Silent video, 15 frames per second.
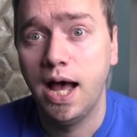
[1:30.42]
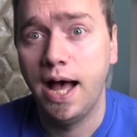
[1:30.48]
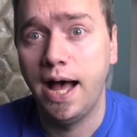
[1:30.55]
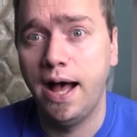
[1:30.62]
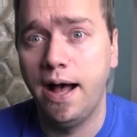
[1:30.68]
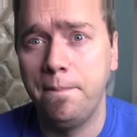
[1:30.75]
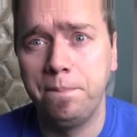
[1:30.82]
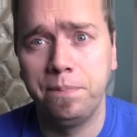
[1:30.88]

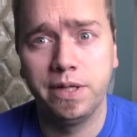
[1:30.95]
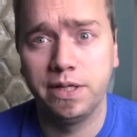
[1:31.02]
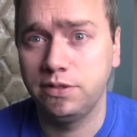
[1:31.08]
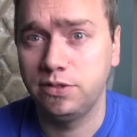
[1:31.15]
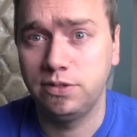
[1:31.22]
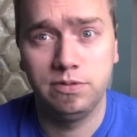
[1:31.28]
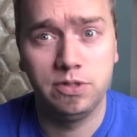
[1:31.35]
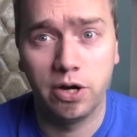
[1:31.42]
Like
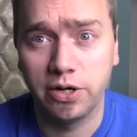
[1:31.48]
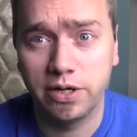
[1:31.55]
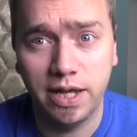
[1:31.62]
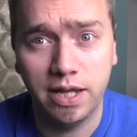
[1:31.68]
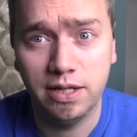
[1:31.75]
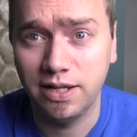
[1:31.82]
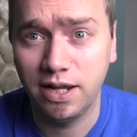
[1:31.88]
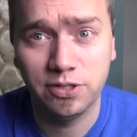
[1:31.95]
Dark
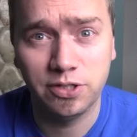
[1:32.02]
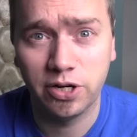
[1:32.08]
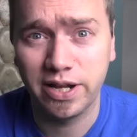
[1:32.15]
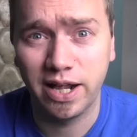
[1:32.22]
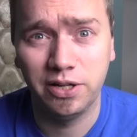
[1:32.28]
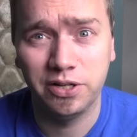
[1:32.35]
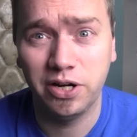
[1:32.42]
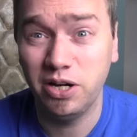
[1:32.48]

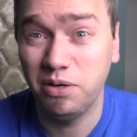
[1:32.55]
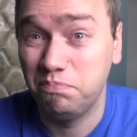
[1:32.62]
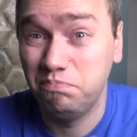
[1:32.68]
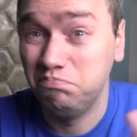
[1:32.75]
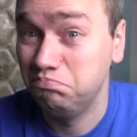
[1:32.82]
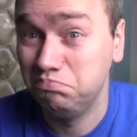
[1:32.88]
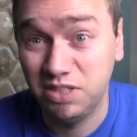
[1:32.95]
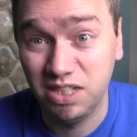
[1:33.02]
Eldar
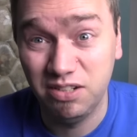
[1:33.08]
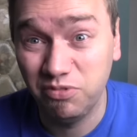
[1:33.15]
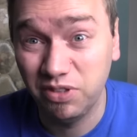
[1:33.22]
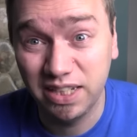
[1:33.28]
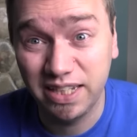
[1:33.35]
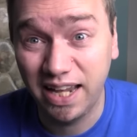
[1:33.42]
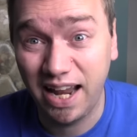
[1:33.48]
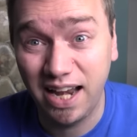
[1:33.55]
didn't
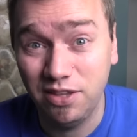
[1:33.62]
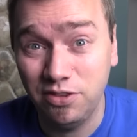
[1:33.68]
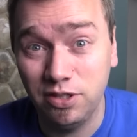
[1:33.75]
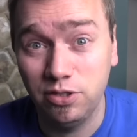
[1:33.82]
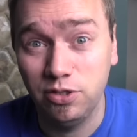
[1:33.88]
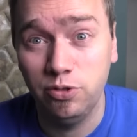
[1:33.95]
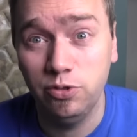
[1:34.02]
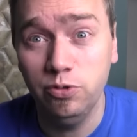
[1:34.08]
really get
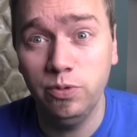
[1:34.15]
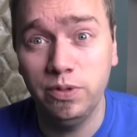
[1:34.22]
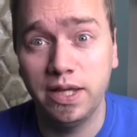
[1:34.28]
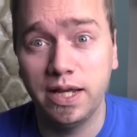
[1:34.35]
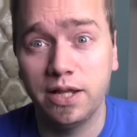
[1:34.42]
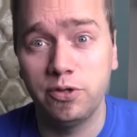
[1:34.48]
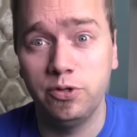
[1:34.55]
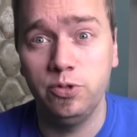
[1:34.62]
anything new when they
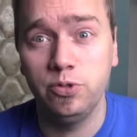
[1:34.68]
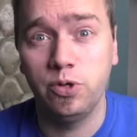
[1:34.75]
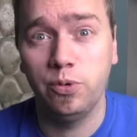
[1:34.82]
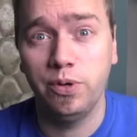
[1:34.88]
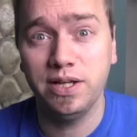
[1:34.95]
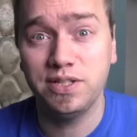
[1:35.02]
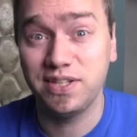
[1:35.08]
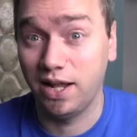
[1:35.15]
got their new
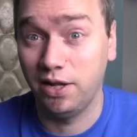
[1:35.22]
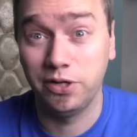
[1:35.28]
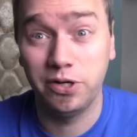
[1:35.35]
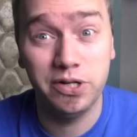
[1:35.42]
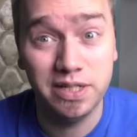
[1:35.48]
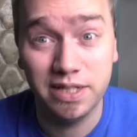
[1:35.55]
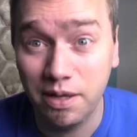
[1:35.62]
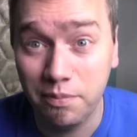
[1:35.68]
codex. Eldar
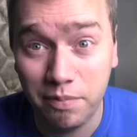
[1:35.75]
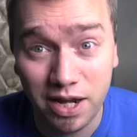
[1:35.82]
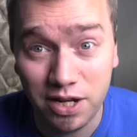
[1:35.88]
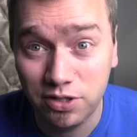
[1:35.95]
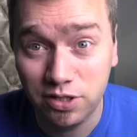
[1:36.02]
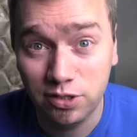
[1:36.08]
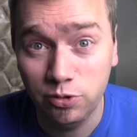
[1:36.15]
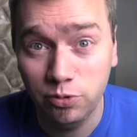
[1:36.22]
didn't get
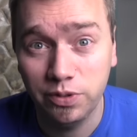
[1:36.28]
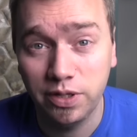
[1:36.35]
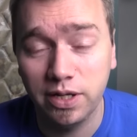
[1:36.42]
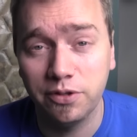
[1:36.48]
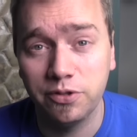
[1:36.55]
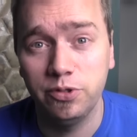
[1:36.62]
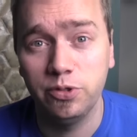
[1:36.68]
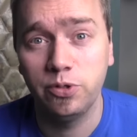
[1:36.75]
anything new when they
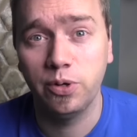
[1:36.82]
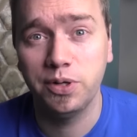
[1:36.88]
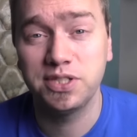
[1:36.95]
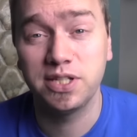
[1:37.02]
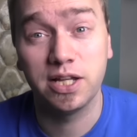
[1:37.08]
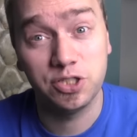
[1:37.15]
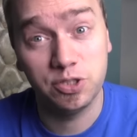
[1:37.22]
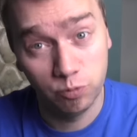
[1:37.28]
got their new codex.
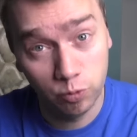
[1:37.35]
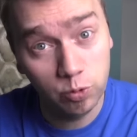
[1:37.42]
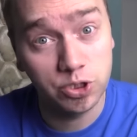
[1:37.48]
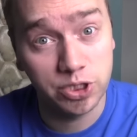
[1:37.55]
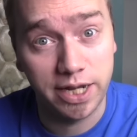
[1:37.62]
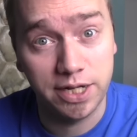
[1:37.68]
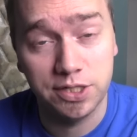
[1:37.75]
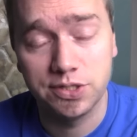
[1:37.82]
They got rule
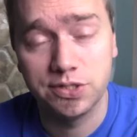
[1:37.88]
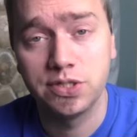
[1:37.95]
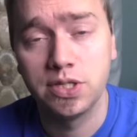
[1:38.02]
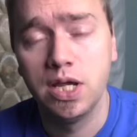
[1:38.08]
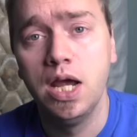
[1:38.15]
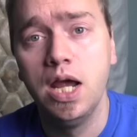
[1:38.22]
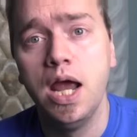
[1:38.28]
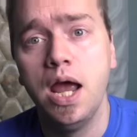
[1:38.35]
changes,
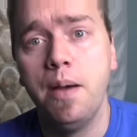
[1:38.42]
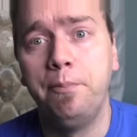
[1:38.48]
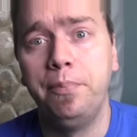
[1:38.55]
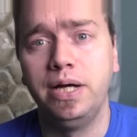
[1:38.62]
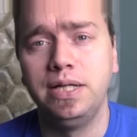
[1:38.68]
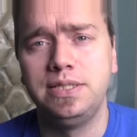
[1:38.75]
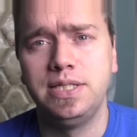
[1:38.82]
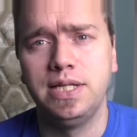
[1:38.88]

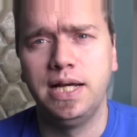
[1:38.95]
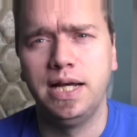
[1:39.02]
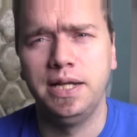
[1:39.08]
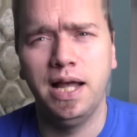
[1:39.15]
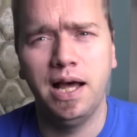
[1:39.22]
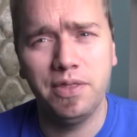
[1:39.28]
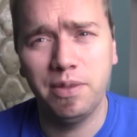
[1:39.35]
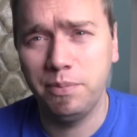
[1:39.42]
but
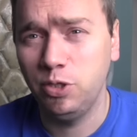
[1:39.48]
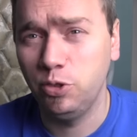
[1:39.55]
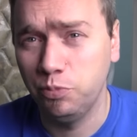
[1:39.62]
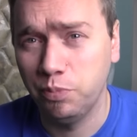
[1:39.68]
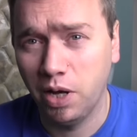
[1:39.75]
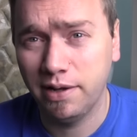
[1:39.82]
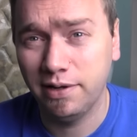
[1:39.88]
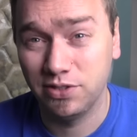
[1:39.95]
not that many new
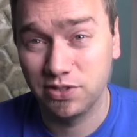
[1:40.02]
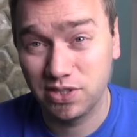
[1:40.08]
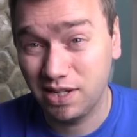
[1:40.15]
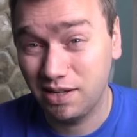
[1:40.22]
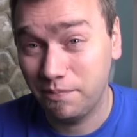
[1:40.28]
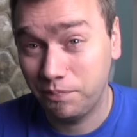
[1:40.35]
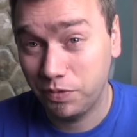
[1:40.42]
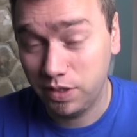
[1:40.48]
models.
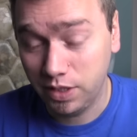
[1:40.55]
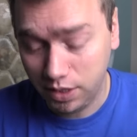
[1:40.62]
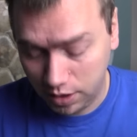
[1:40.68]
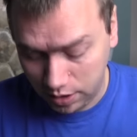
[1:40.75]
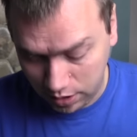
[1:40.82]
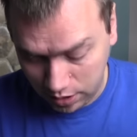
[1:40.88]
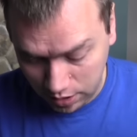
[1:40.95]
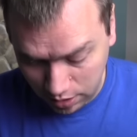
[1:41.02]

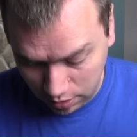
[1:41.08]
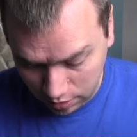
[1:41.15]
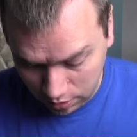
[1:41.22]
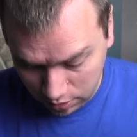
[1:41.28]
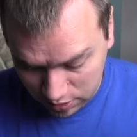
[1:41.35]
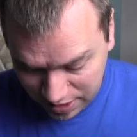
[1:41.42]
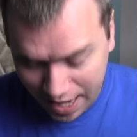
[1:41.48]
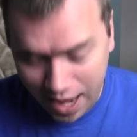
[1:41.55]
The
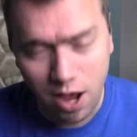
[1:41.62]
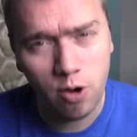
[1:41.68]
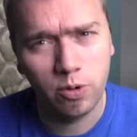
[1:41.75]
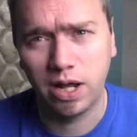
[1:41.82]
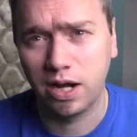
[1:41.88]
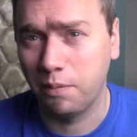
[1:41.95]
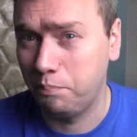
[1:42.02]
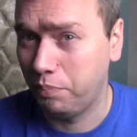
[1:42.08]
Tau
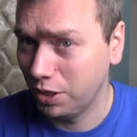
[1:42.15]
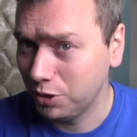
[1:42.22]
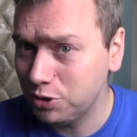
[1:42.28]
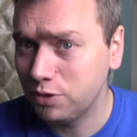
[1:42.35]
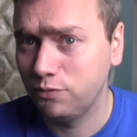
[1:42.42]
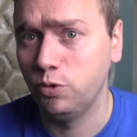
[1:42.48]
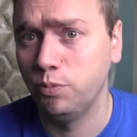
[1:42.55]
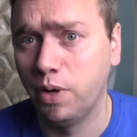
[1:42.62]
got a bunch
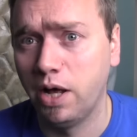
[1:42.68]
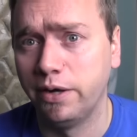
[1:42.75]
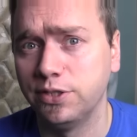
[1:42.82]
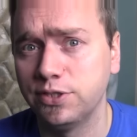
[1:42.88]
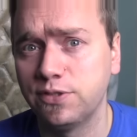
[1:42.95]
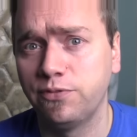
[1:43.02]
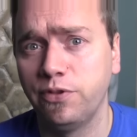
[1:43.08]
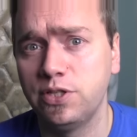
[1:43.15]
of new
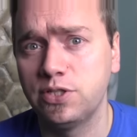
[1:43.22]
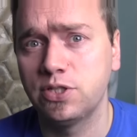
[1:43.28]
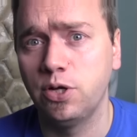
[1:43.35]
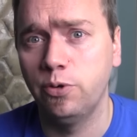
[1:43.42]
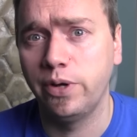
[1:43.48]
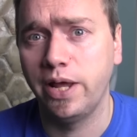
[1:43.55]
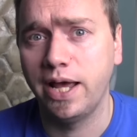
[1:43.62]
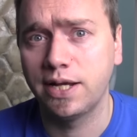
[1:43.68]
models for this
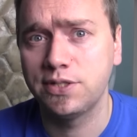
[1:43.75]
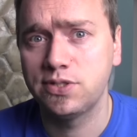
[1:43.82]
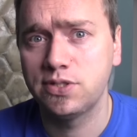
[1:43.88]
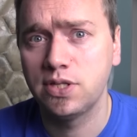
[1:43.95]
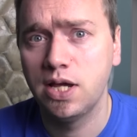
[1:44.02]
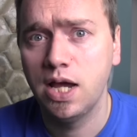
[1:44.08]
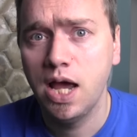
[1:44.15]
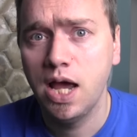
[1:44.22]
codex,
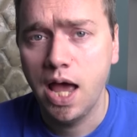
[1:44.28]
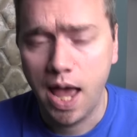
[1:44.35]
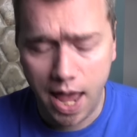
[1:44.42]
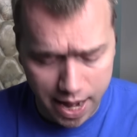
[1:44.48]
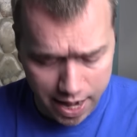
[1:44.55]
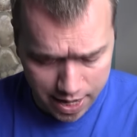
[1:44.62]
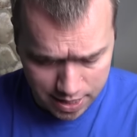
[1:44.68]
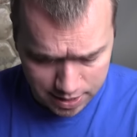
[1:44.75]

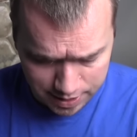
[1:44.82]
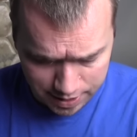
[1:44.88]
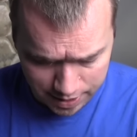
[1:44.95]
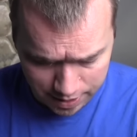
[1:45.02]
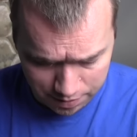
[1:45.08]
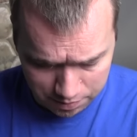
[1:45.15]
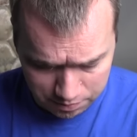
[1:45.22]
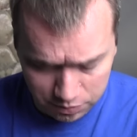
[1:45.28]
and
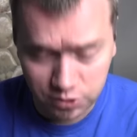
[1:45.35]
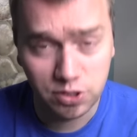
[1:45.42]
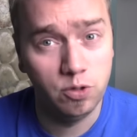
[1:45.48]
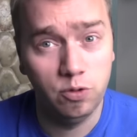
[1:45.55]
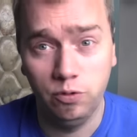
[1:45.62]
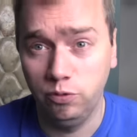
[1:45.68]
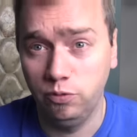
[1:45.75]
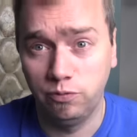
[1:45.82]
there's a
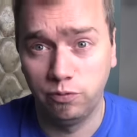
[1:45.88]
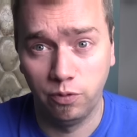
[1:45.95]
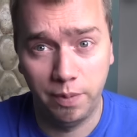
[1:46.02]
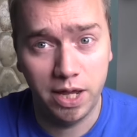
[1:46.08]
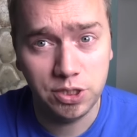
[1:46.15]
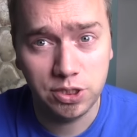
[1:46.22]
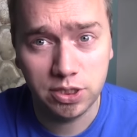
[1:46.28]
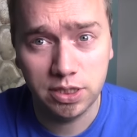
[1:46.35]
new
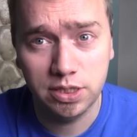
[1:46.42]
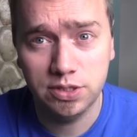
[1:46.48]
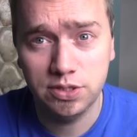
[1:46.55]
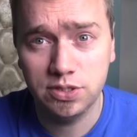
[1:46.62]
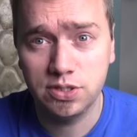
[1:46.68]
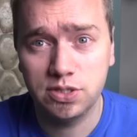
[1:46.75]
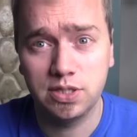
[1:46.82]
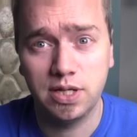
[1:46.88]

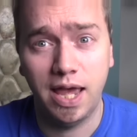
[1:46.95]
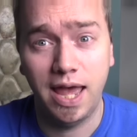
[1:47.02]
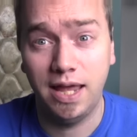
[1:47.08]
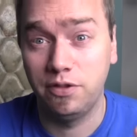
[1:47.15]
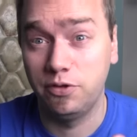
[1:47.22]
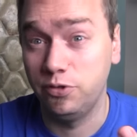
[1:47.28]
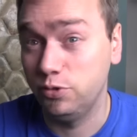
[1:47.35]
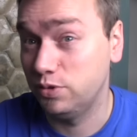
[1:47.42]
formations,
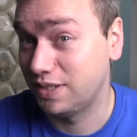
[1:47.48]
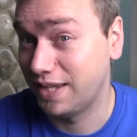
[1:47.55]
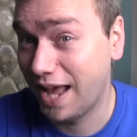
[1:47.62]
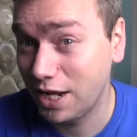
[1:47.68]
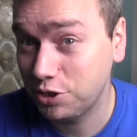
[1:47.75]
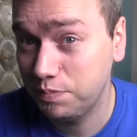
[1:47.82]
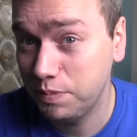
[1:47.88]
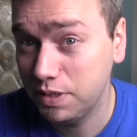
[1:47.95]
and their new
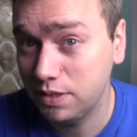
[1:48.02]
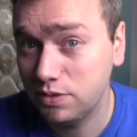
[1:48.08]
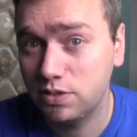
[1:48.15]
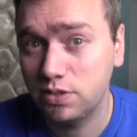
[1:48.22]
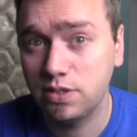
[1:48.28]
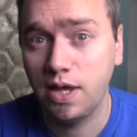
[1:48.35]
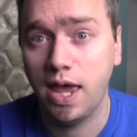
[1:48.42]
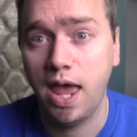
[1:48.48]

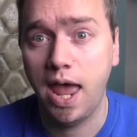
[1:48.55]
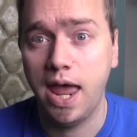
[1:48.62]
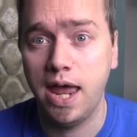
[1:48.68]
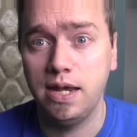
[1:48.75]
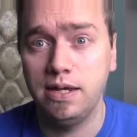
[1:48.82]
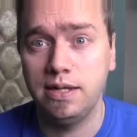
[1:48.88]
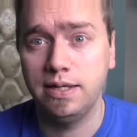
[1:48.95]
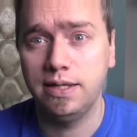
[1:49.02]
detachment,
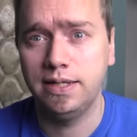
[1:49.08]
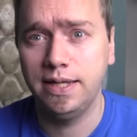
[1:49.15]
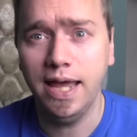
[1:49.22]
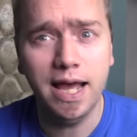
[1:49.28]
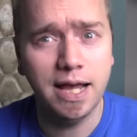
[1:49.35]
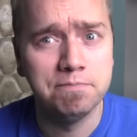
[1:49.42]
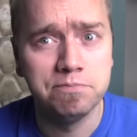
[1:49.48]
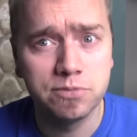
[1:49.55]
and
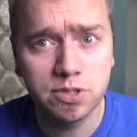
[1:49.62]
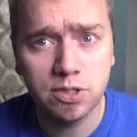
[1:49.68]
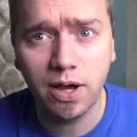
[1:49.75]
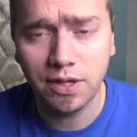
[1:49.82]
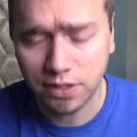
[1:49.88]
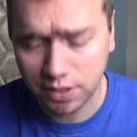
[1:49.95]
yeah. So I